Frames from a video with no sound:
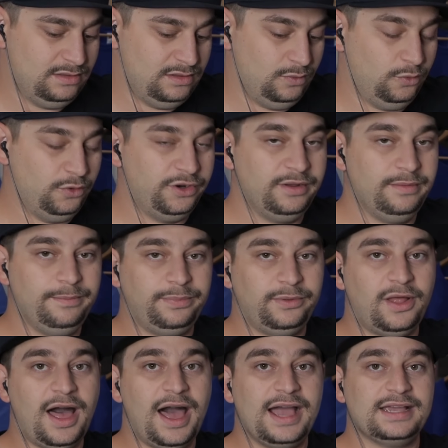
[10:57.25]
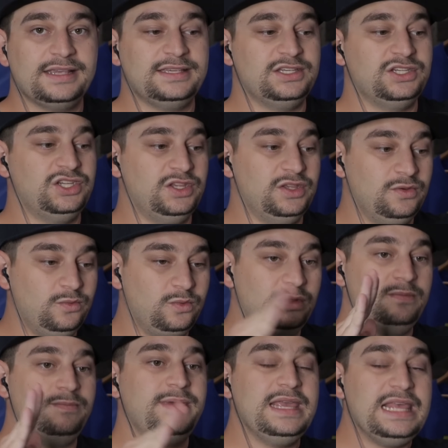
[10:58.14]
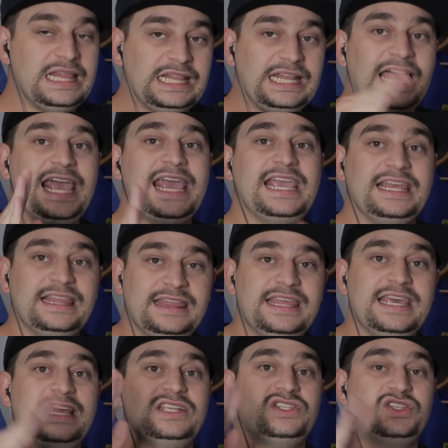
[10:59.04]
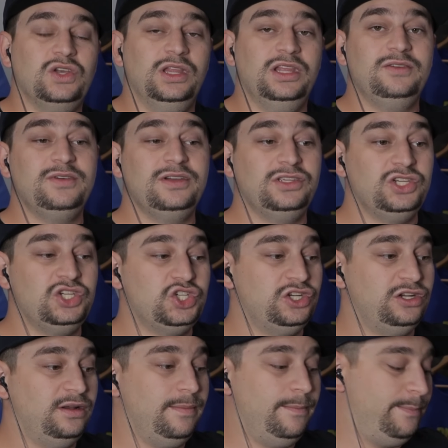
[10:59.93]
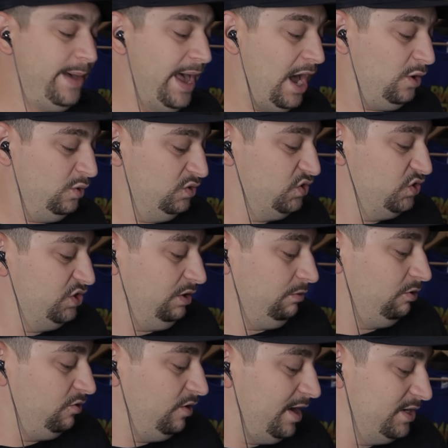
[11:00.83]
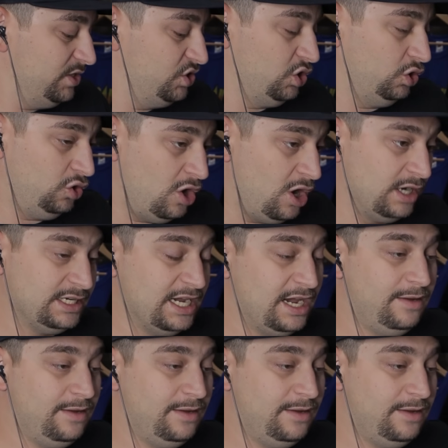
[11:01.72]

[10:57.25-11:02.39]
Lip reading: The wooden blocks, she would be like this. So they really should have bounced and crashed a long